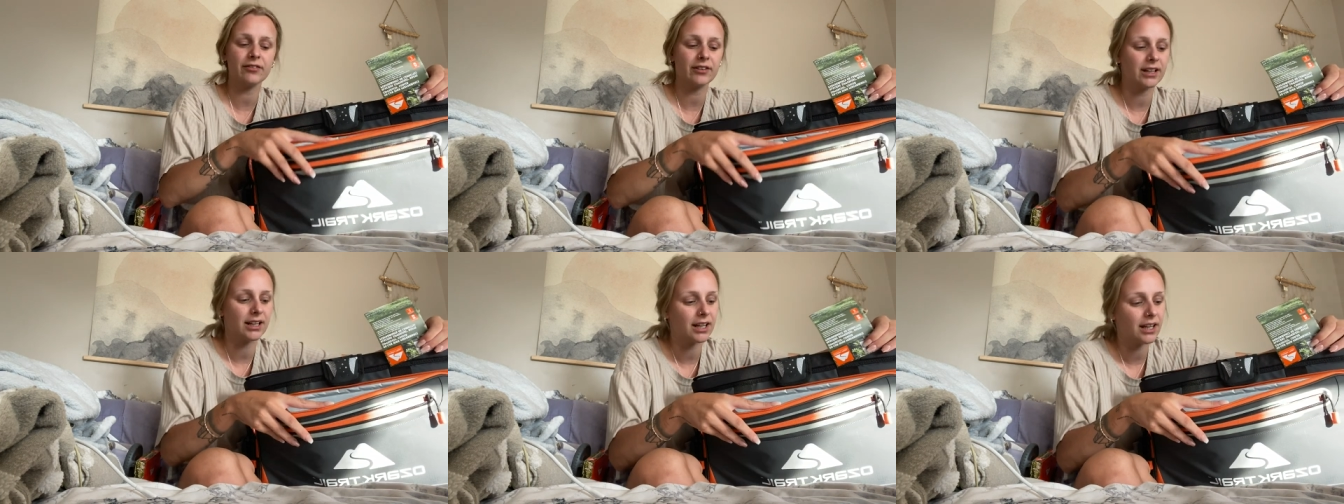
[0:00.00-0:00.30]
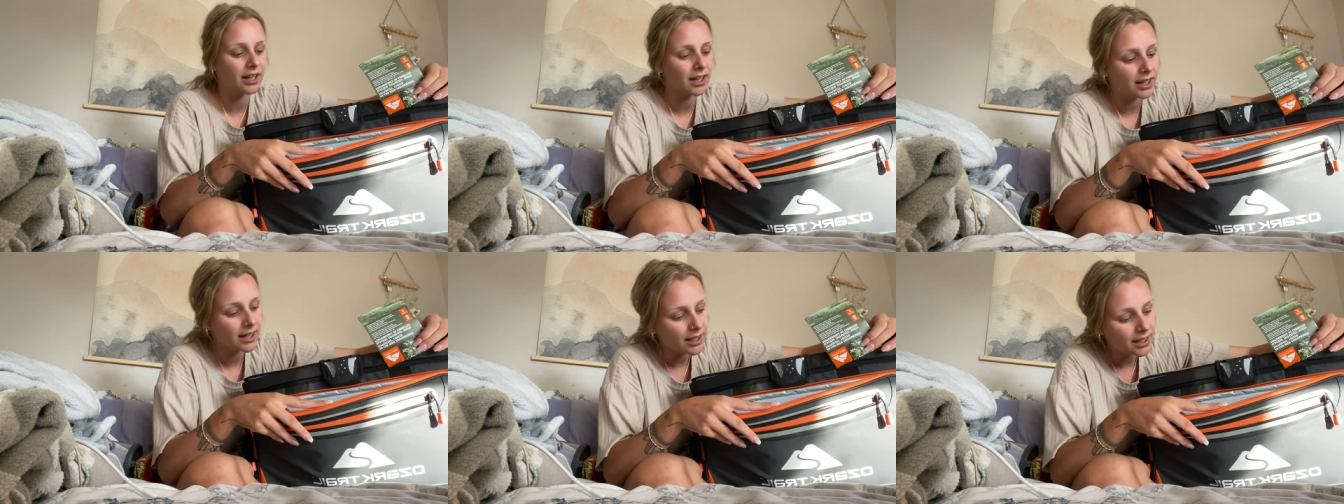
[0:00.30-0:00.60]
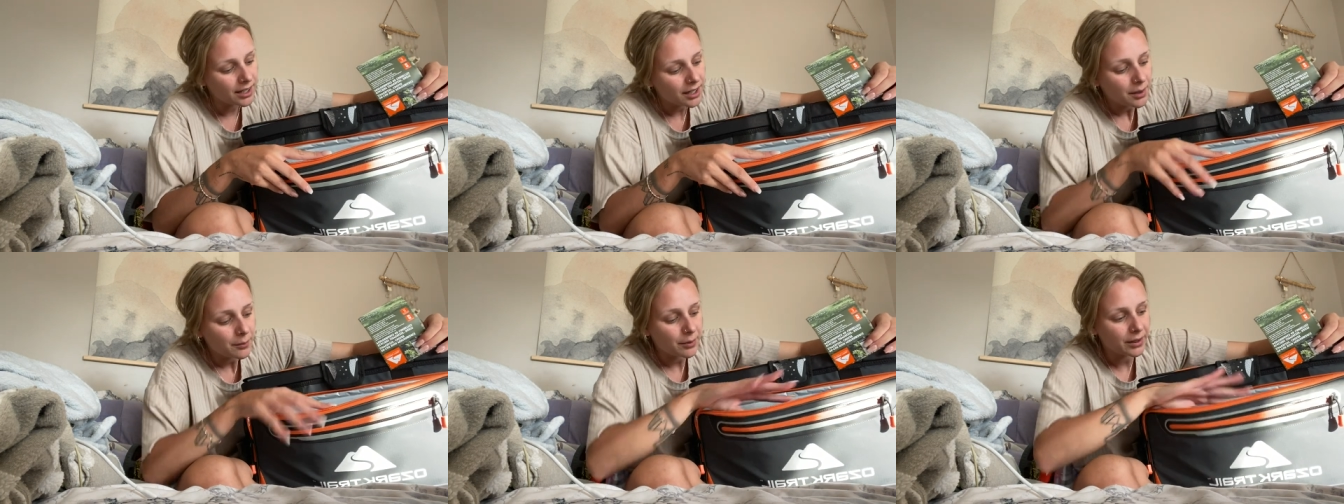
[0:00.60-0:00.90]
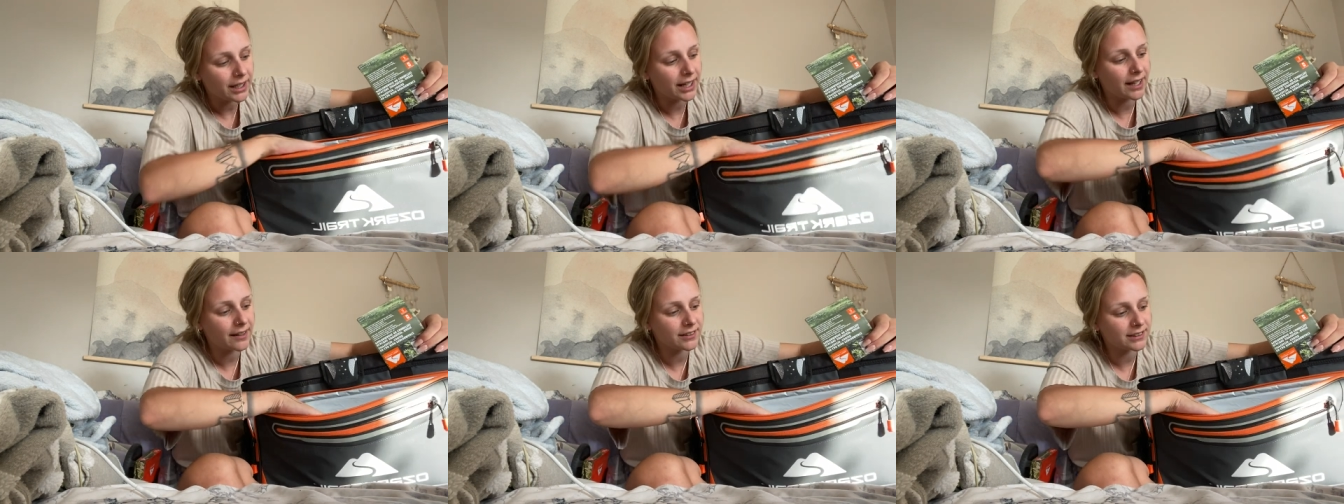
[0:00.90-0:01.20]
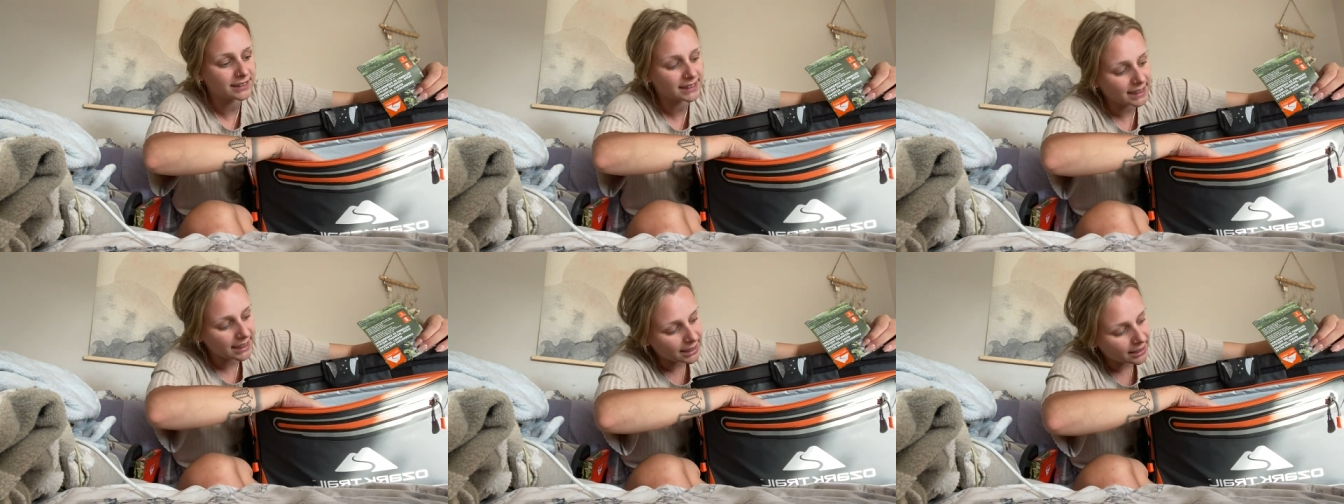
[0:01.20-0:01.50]
Like but yeah,
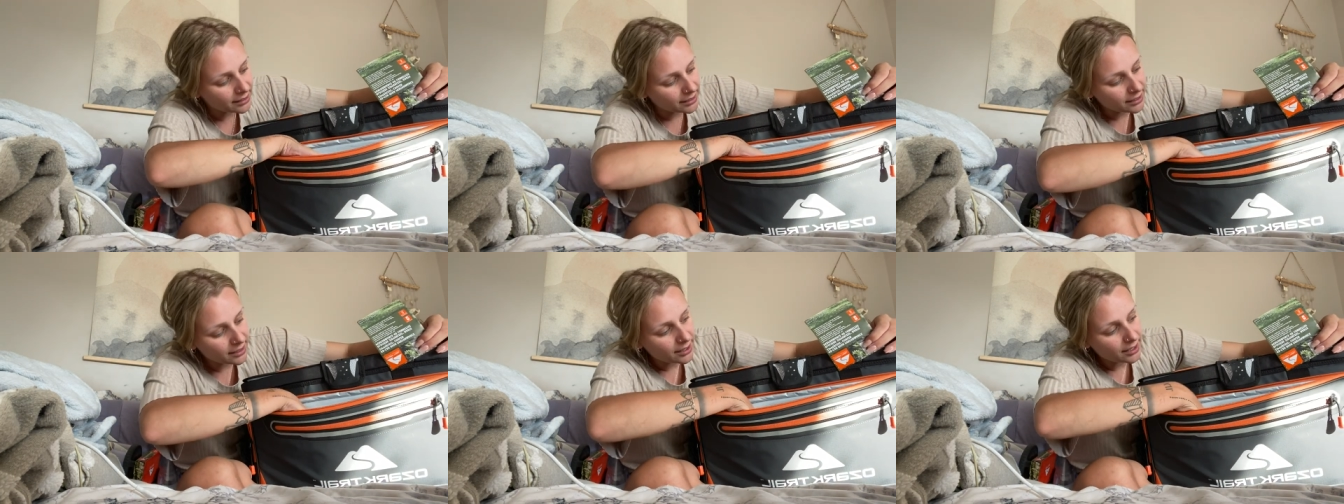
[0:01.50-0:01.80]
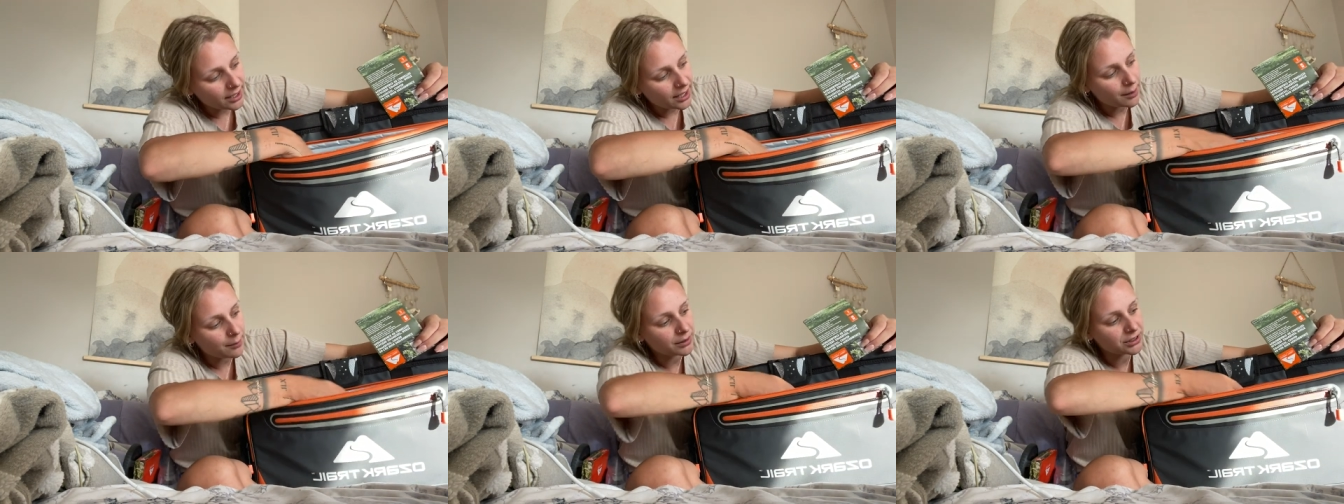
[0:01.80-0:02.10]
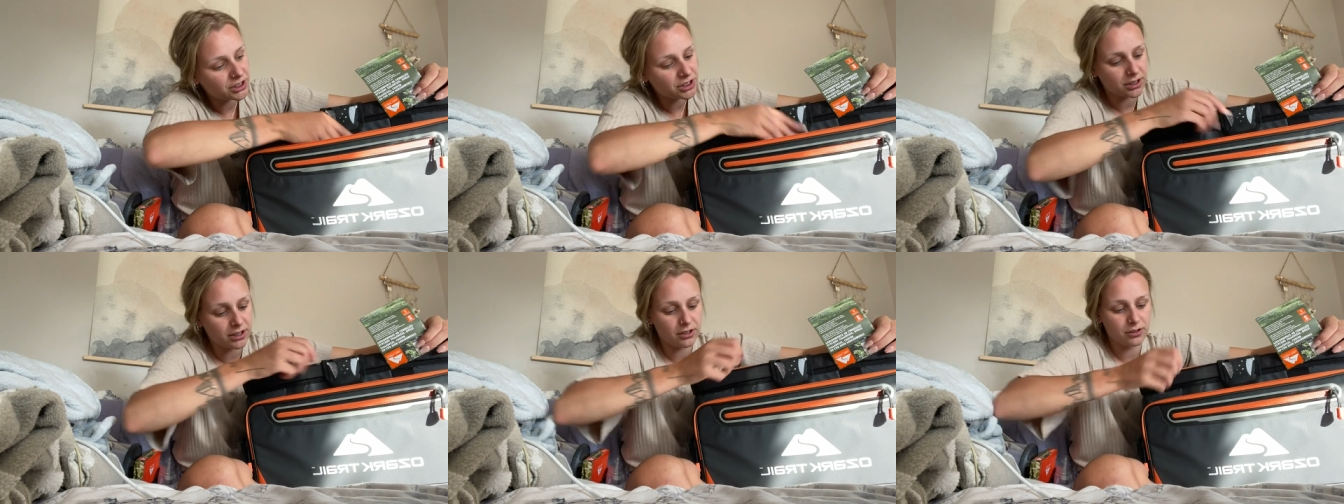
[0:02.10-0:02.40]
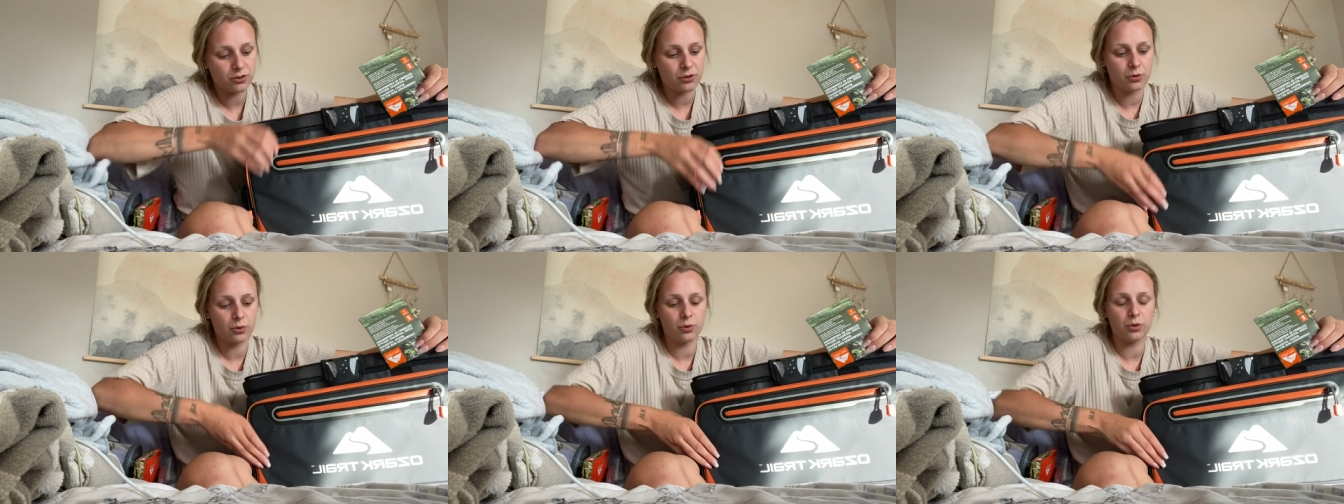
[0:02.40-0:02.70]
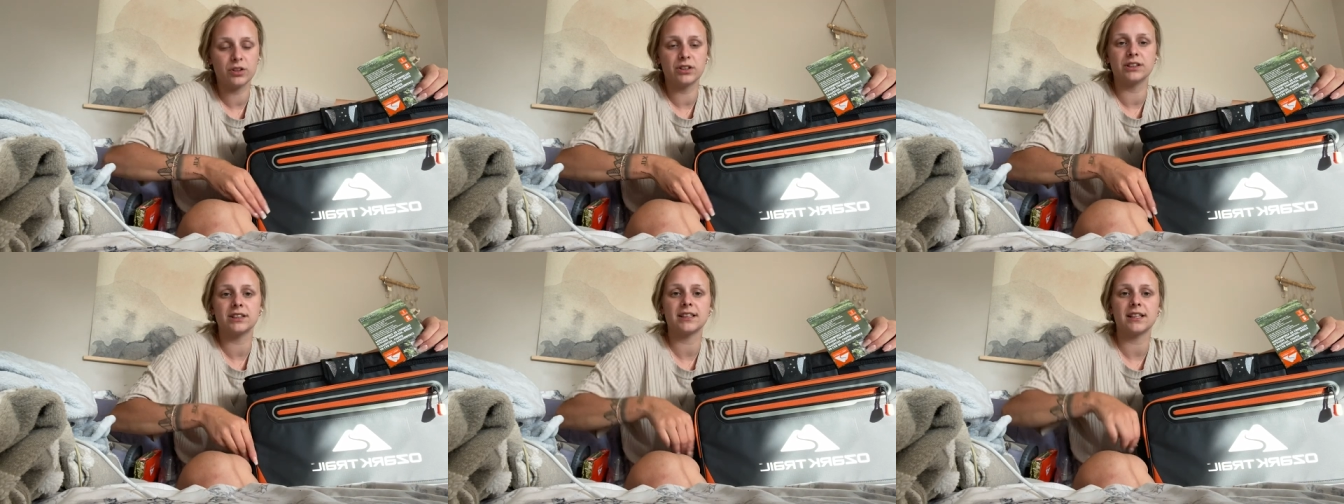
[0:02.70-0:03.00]
there's like a bunch of little
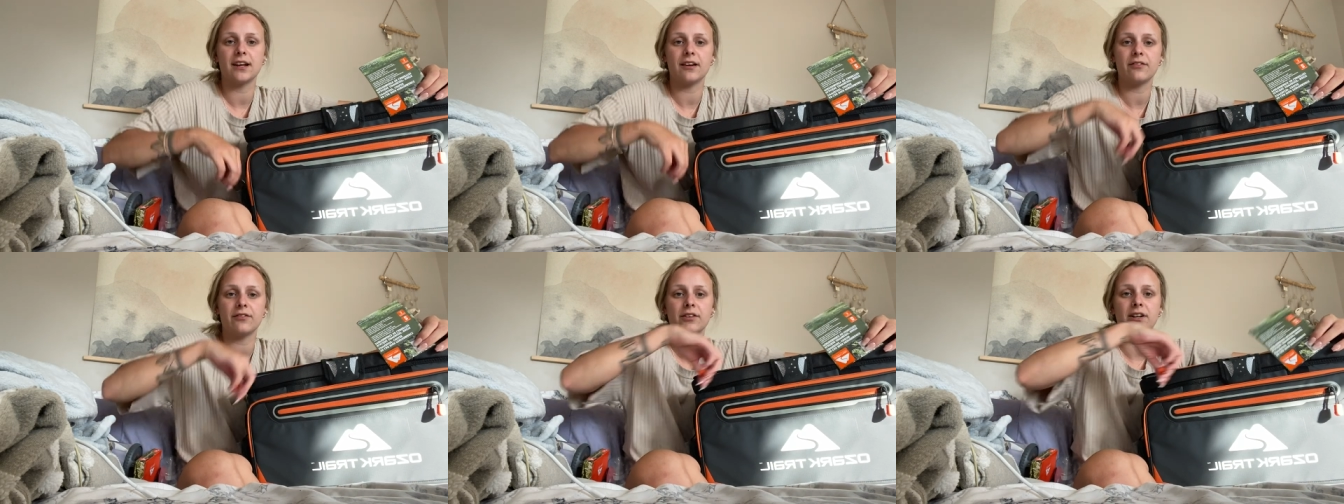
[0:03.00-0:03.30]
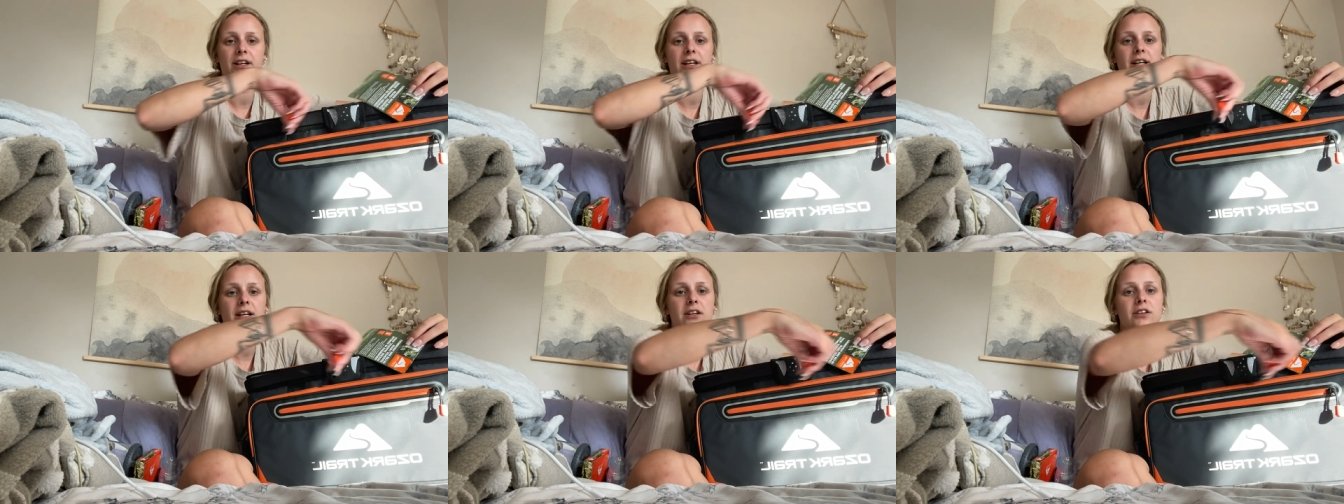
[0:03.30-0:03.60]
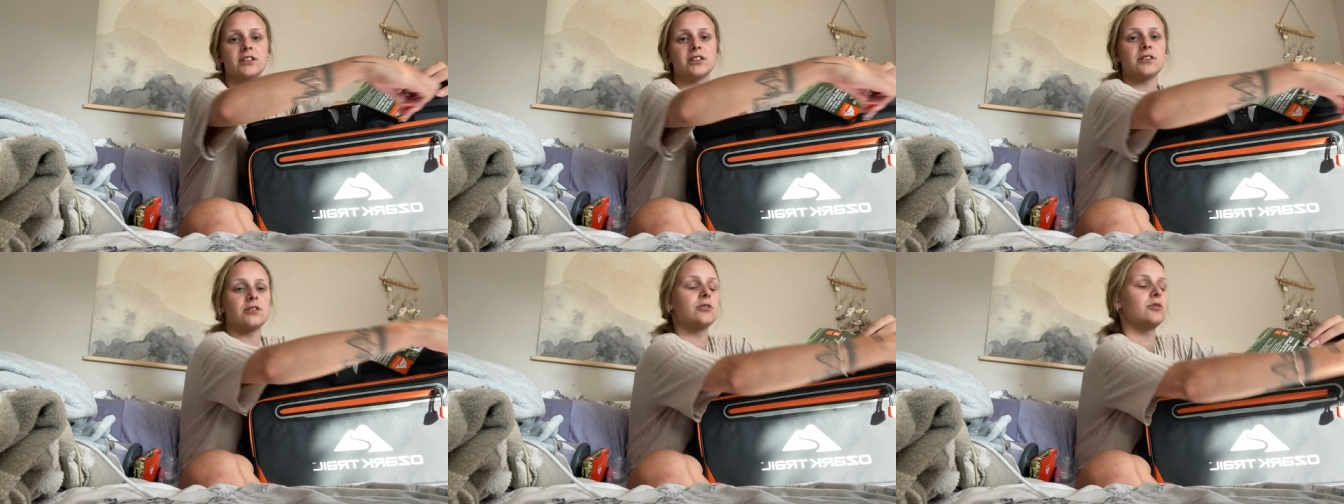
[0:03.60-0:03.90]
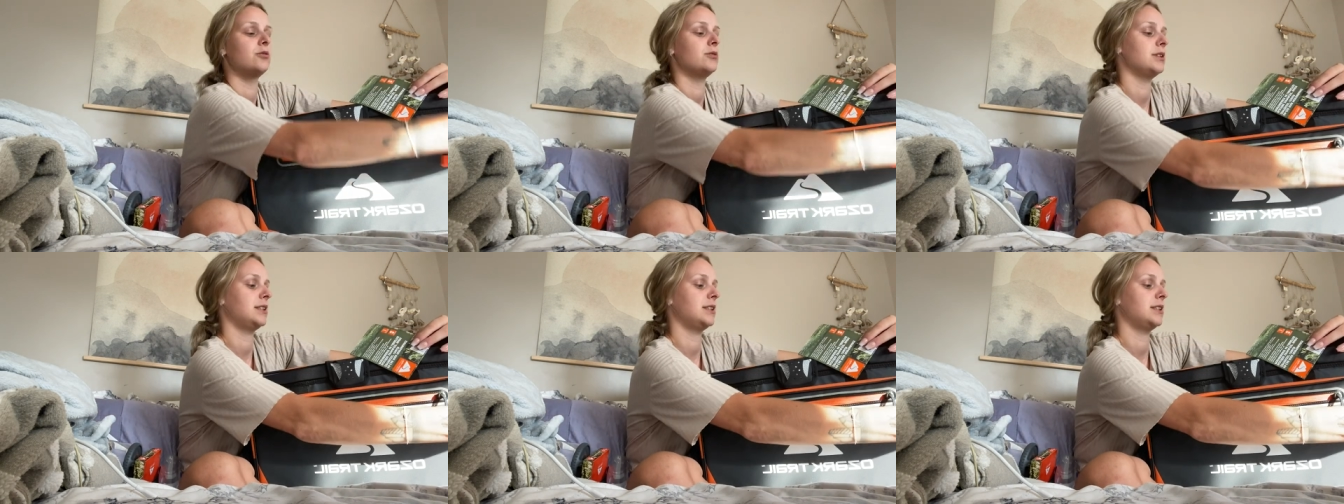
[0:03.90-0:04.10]
cooler stuff in here too.